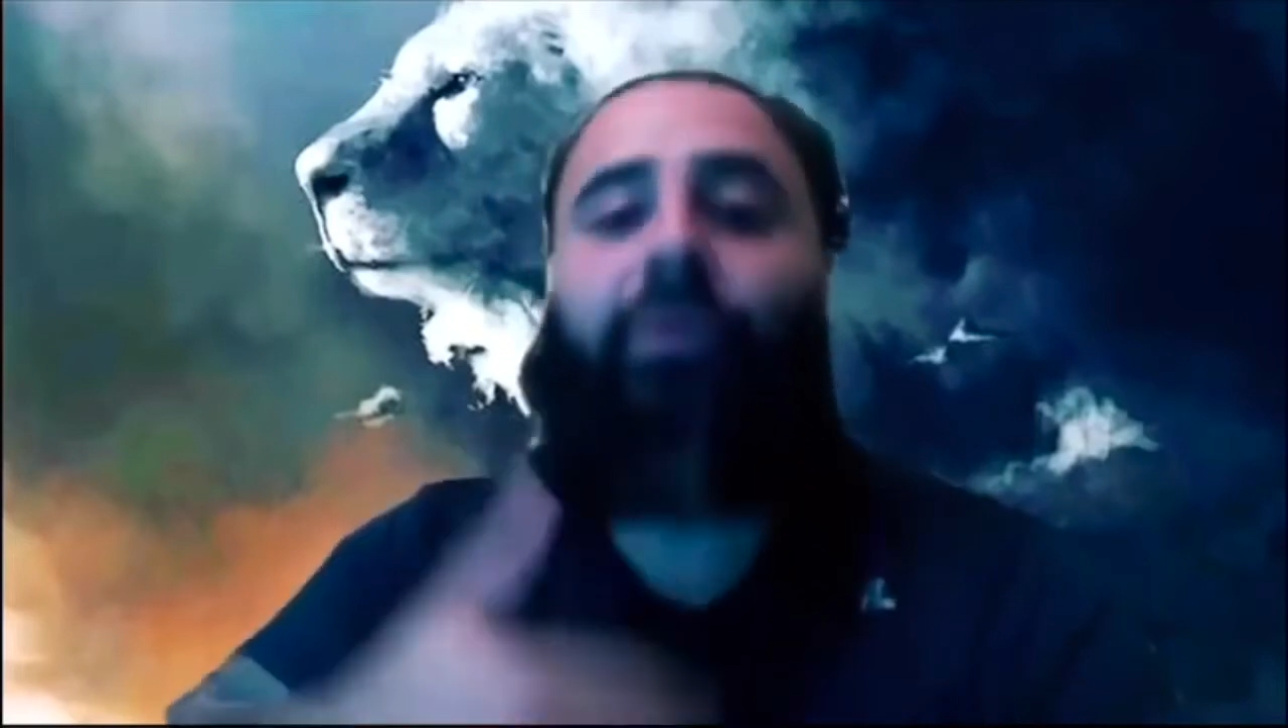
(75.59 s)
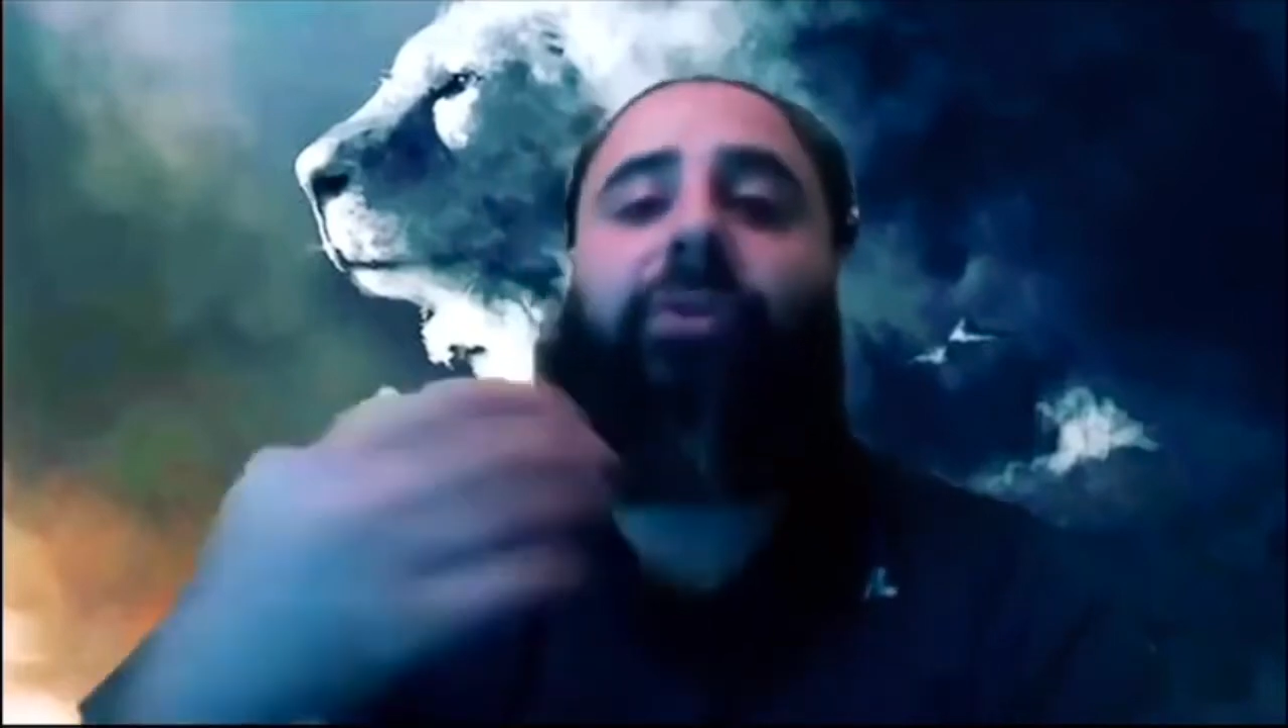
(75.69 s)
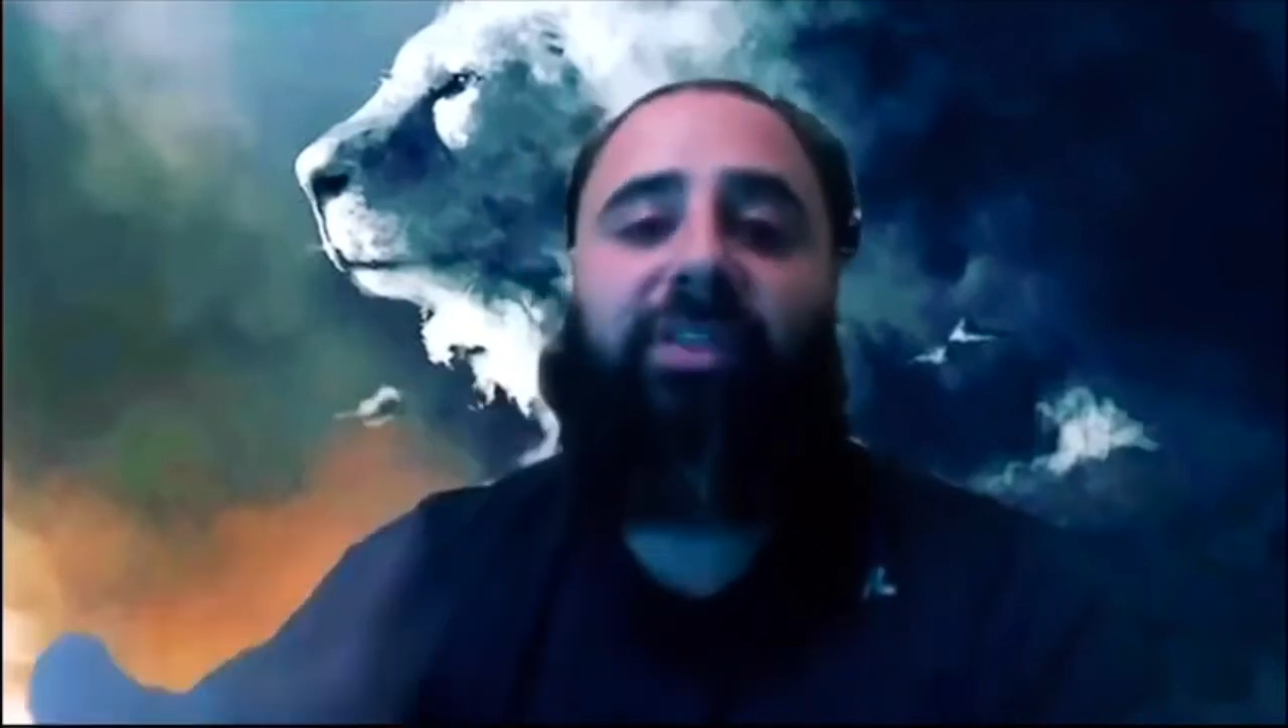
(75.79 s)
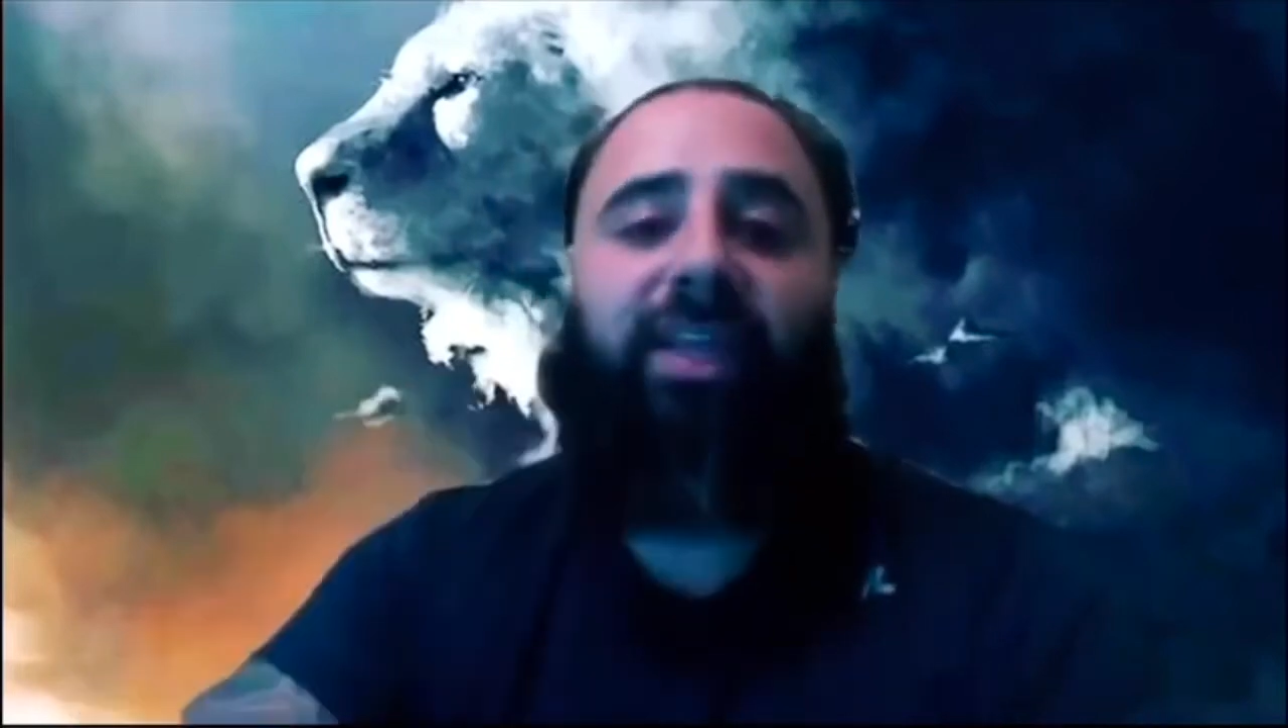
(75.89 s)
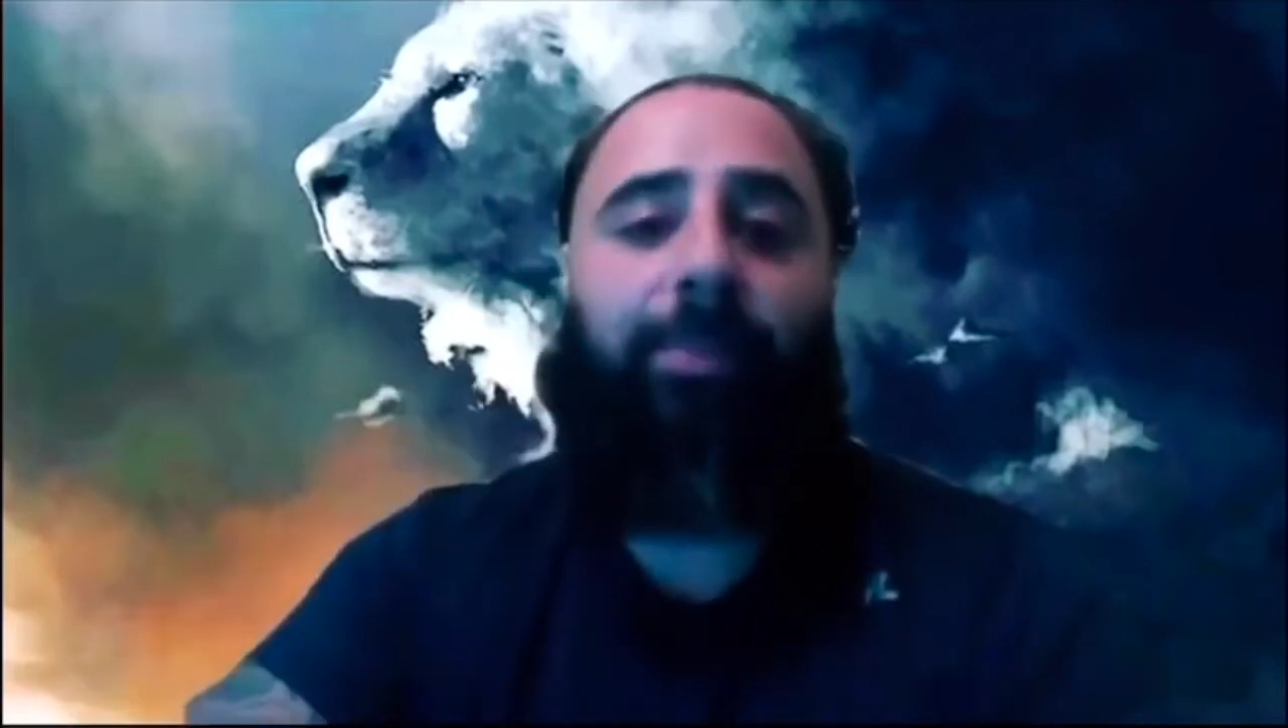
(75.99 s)

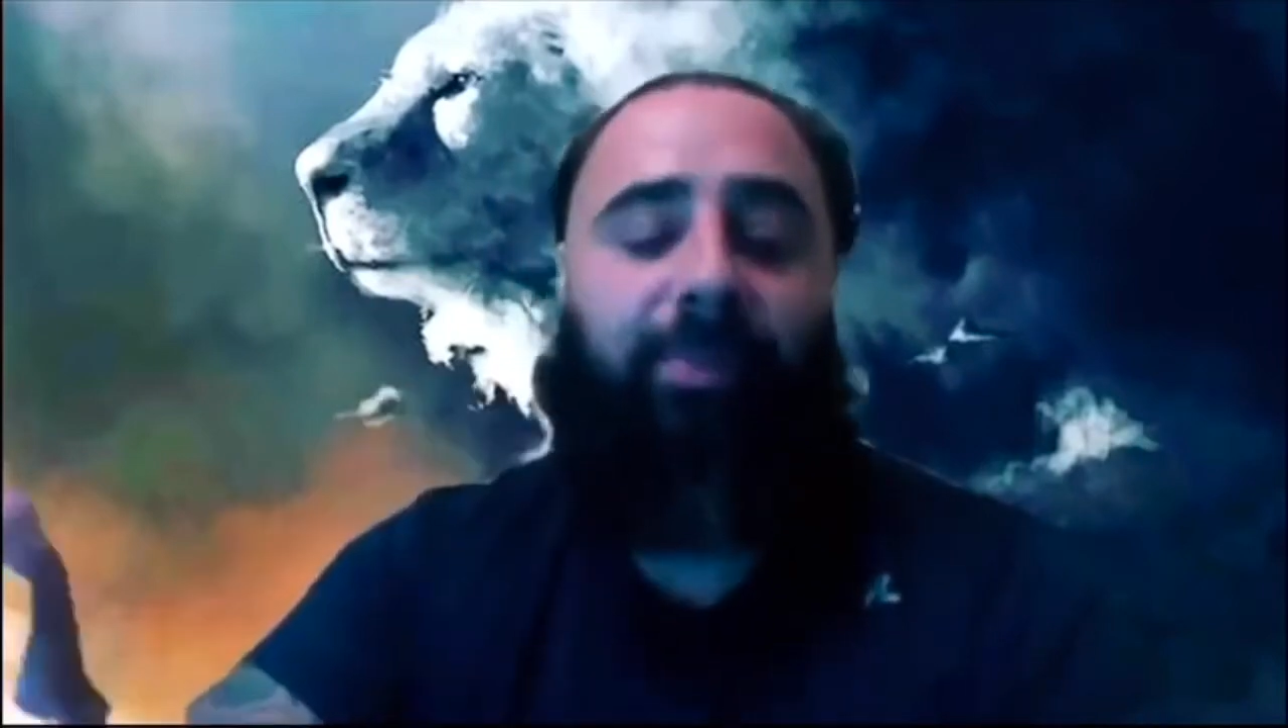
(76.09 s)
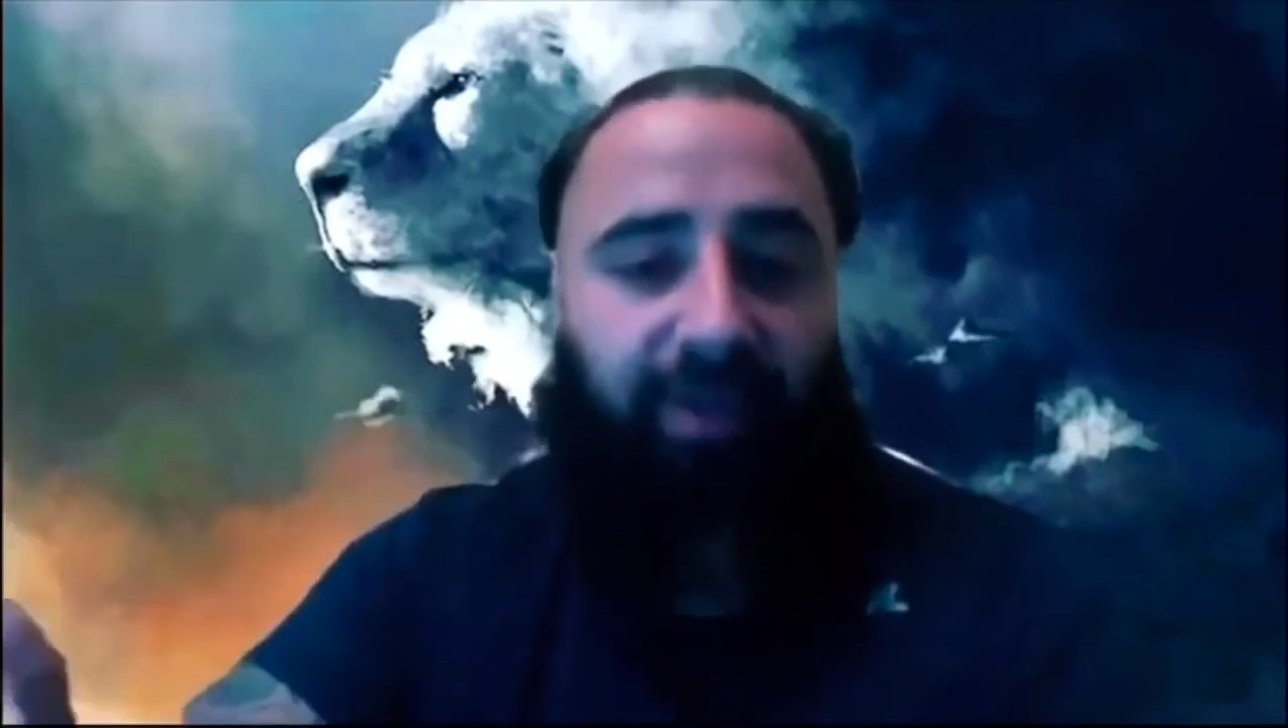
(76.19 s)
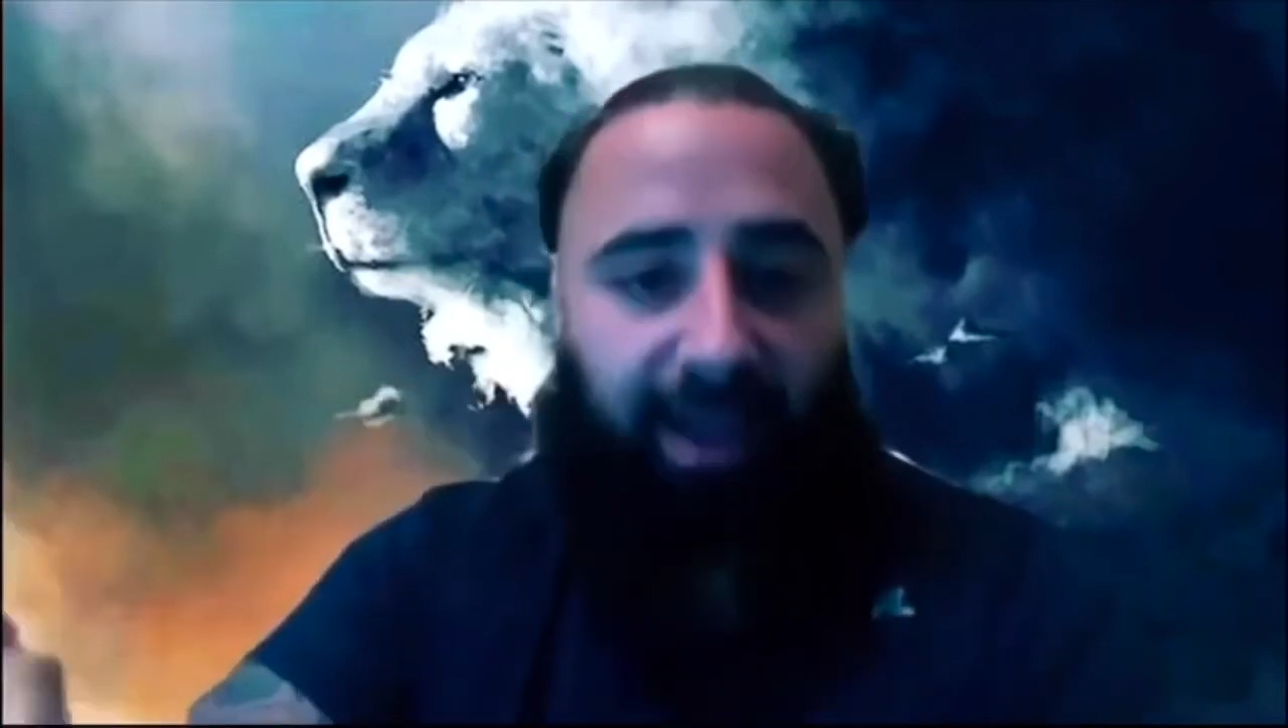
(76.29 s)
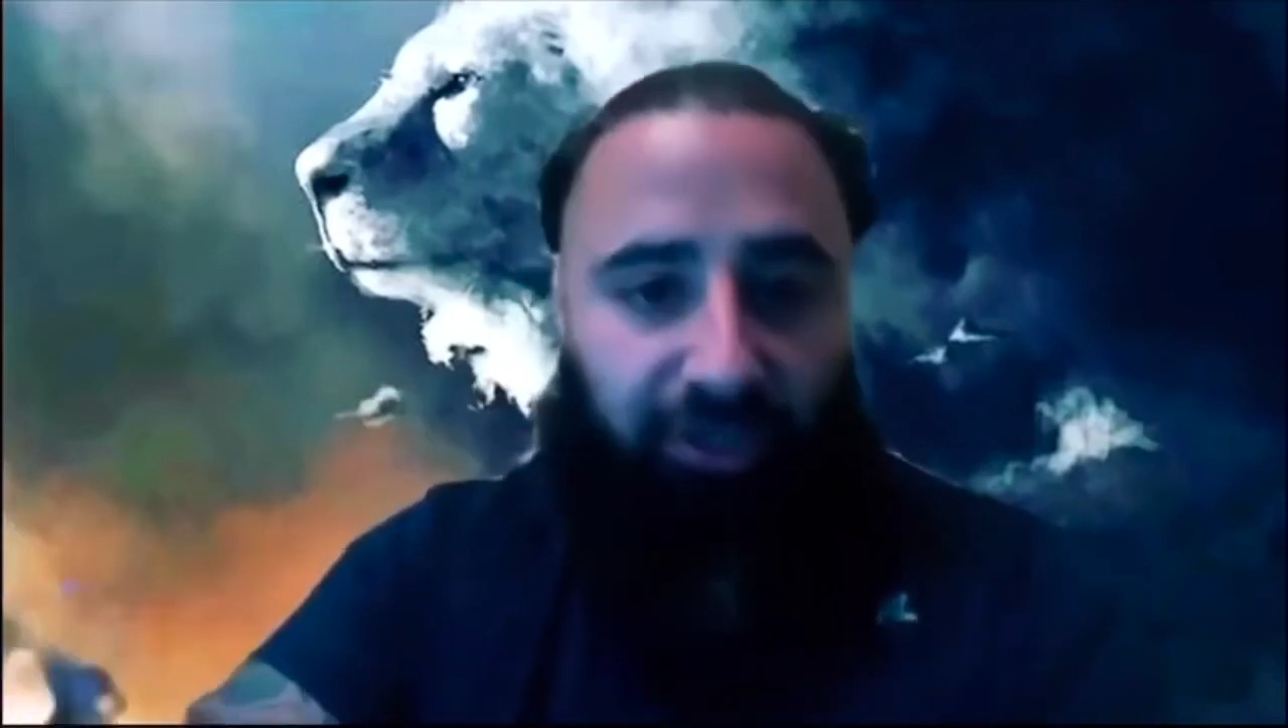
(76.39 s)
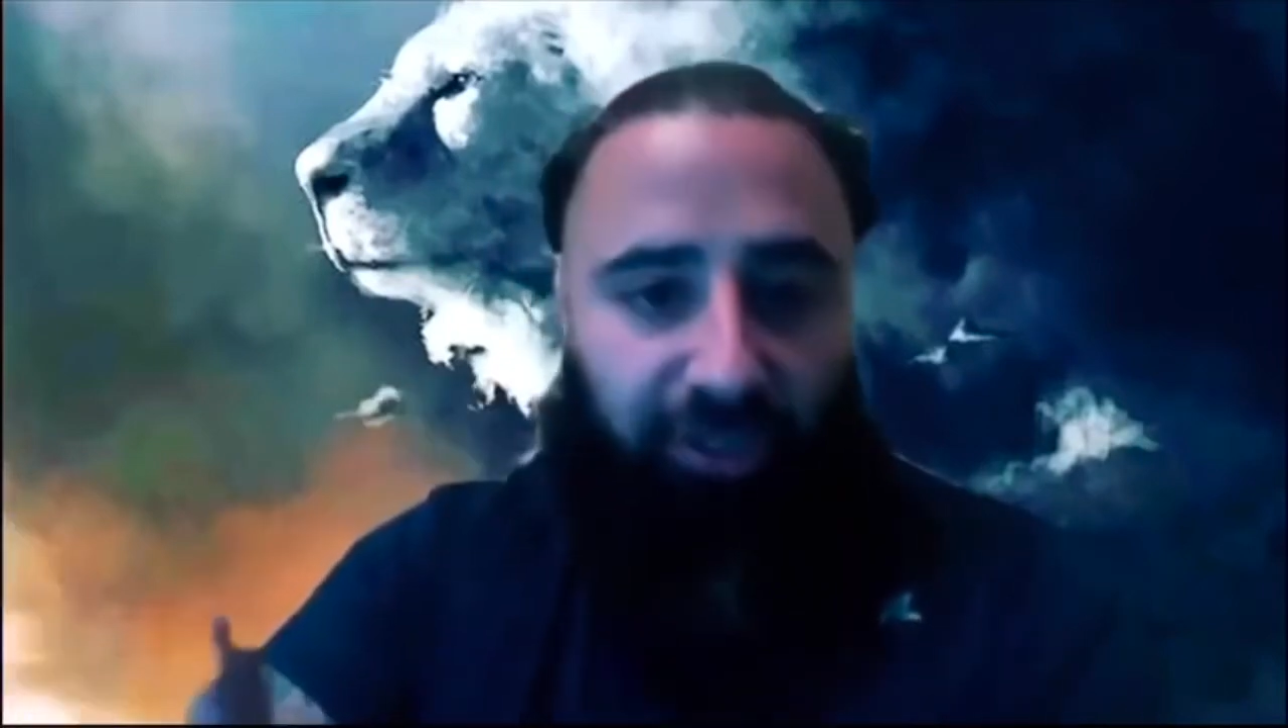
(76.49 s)
step of
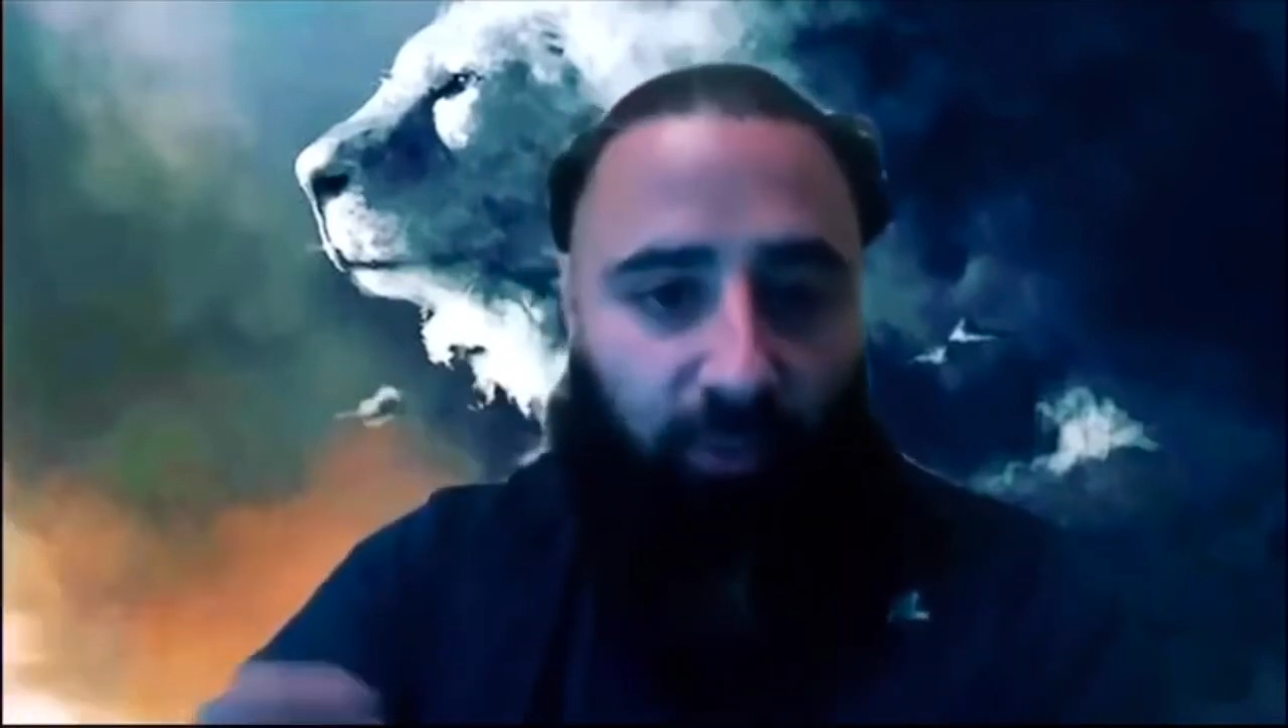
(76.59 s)
action,